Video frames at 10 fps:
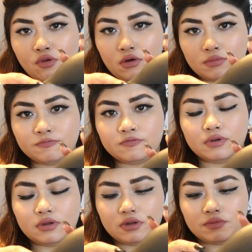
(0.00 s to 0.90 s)
off
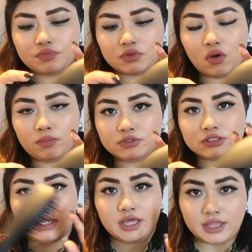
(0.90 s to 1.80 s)

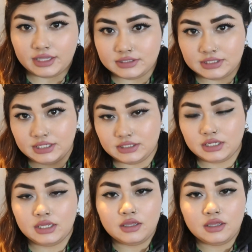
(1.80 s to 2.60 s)
option, and that's it.